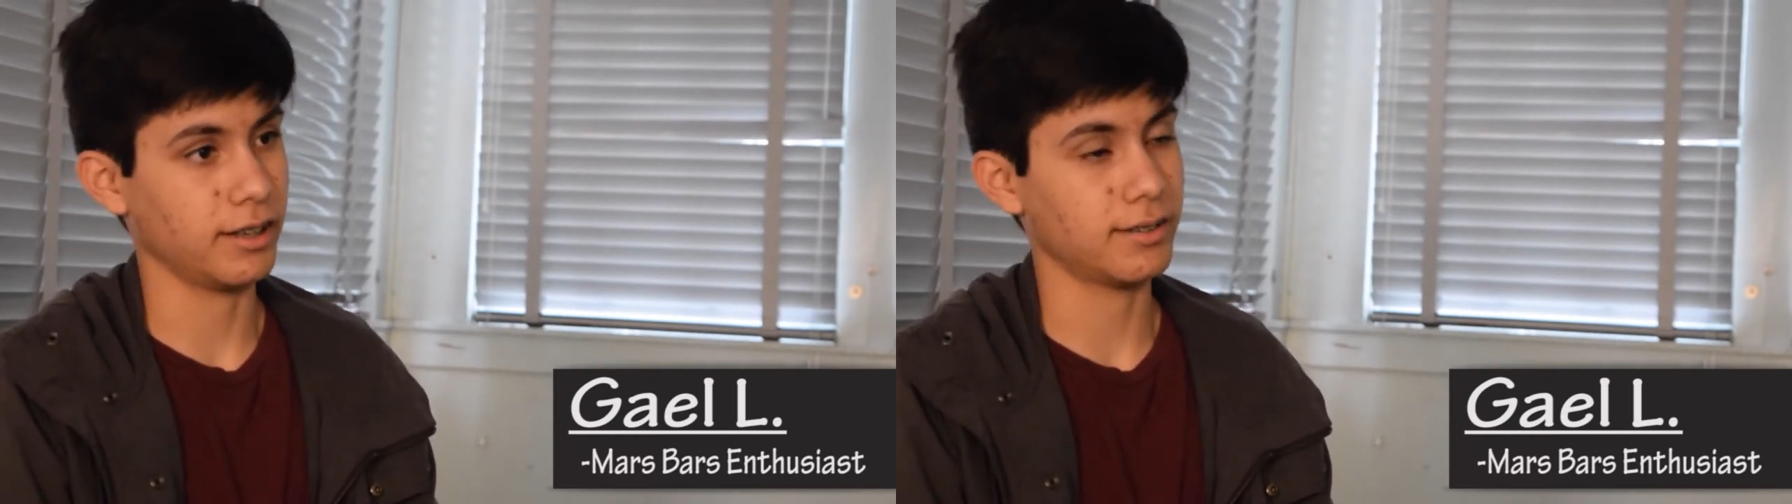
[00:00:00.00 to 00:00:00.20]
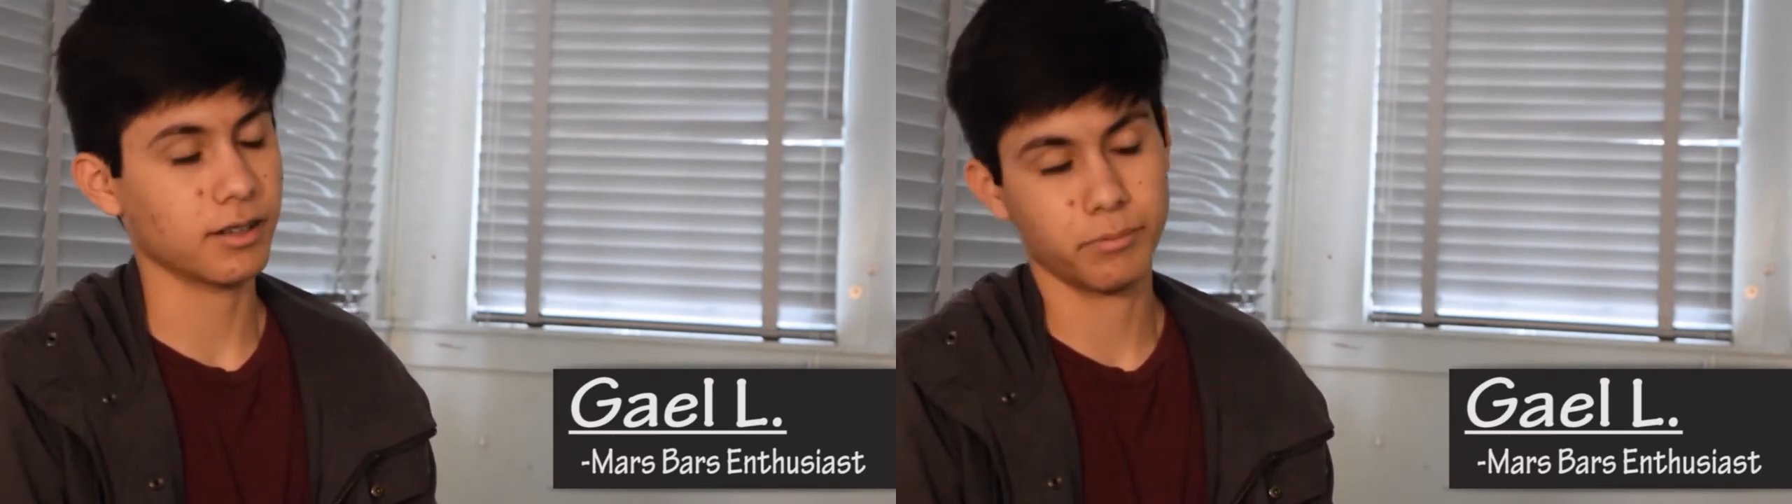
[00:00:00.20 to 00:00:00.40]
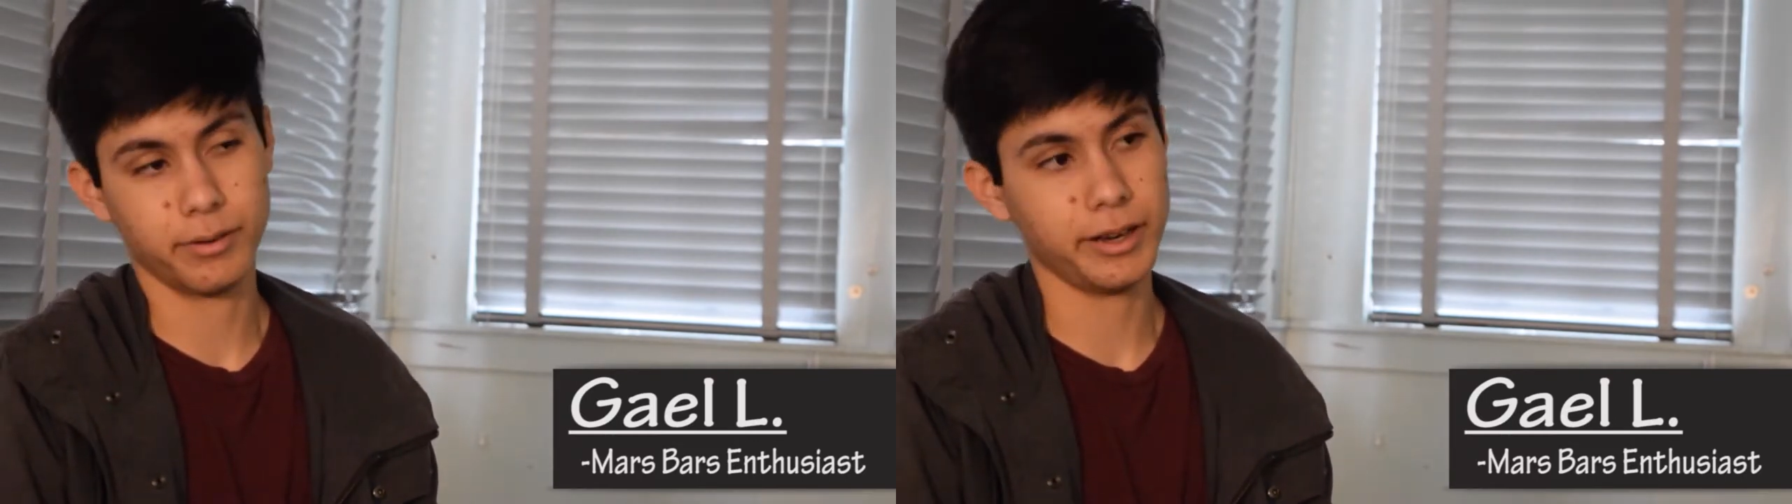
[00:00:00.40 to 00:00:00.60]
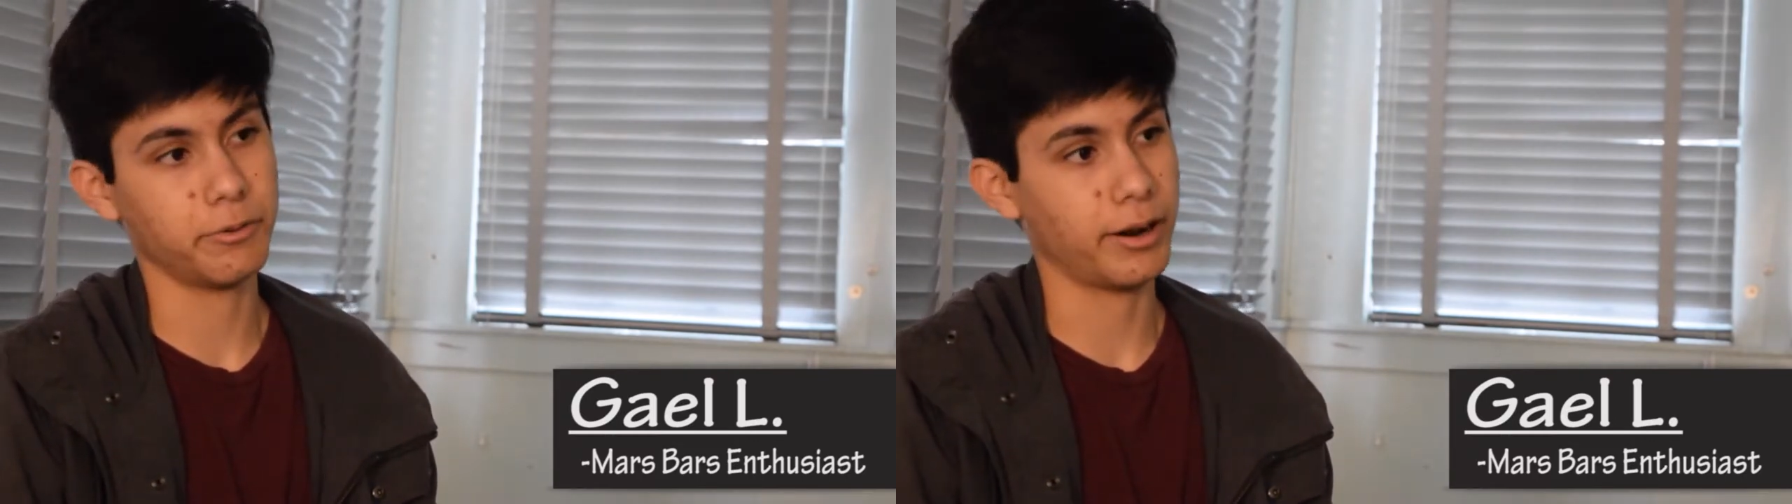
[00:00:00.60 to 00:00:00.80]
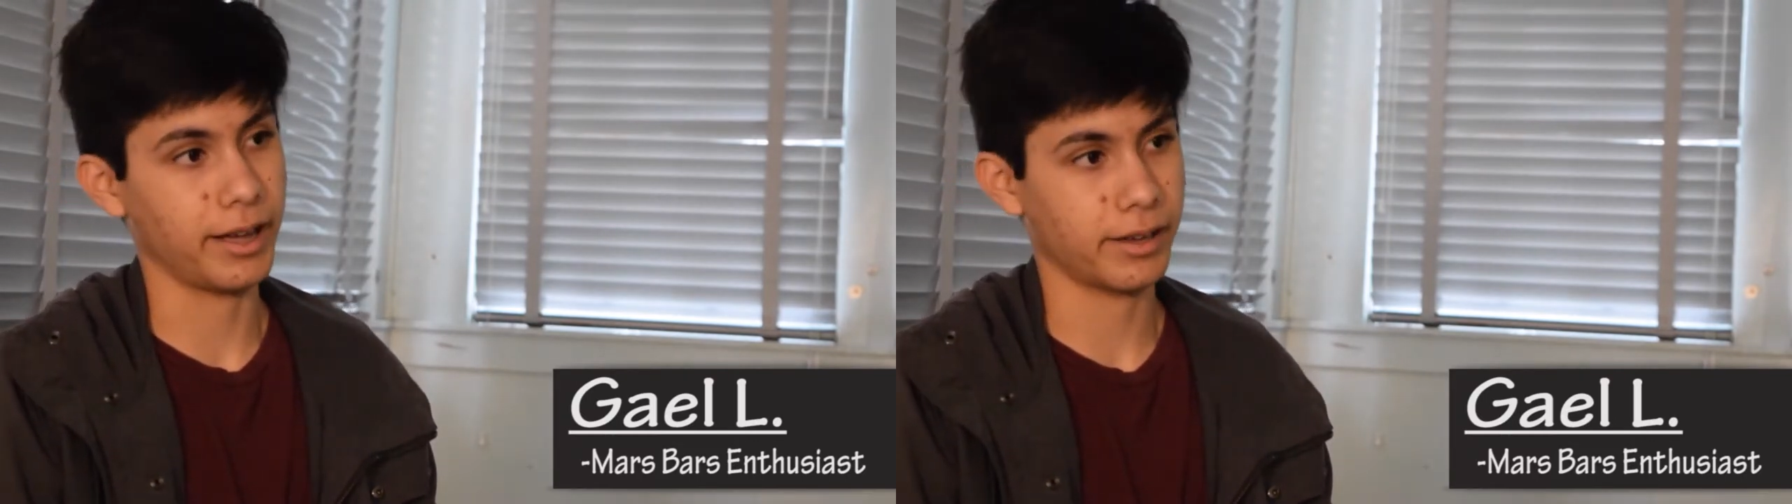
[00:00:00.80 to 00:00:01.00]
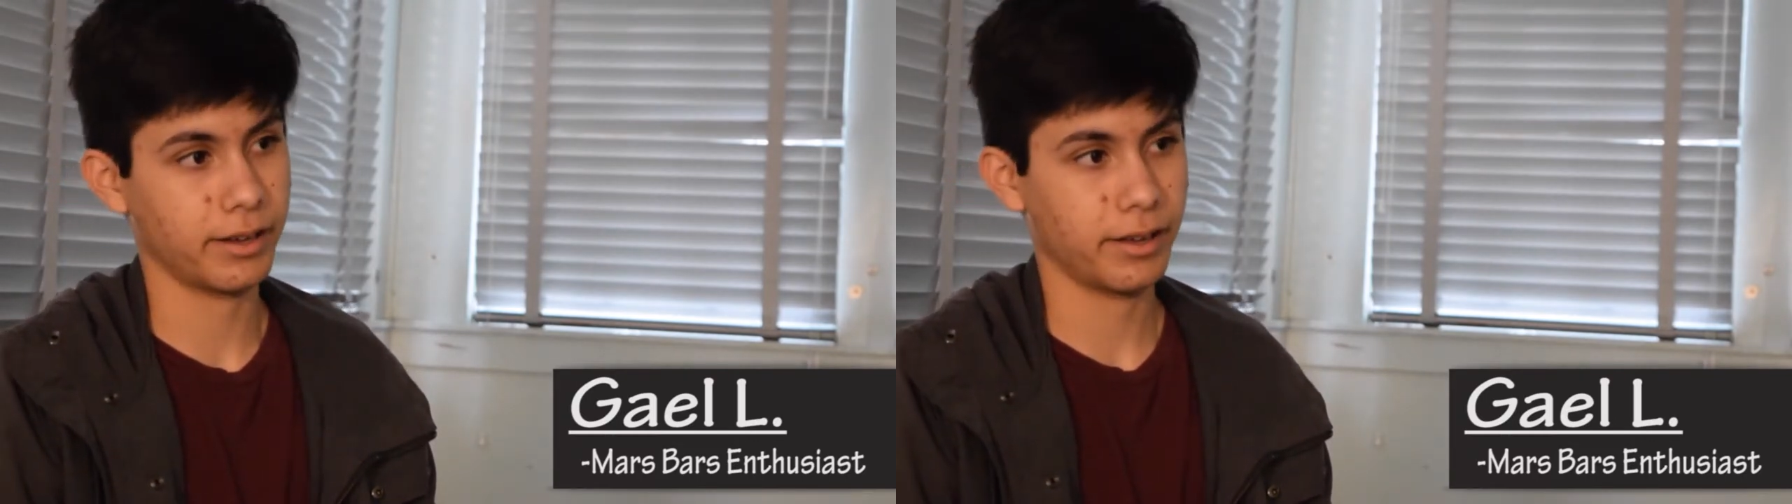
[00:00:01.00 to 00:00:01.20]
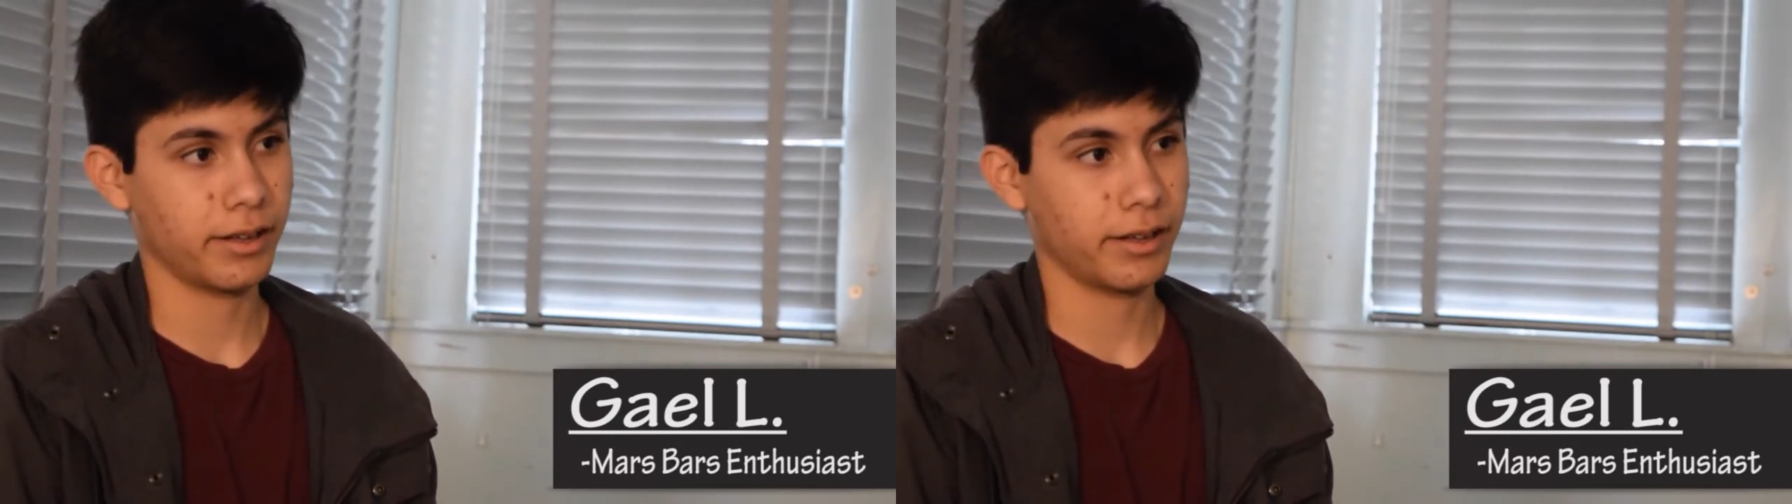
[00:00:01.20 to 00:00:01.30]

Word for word: it's a complete wreck.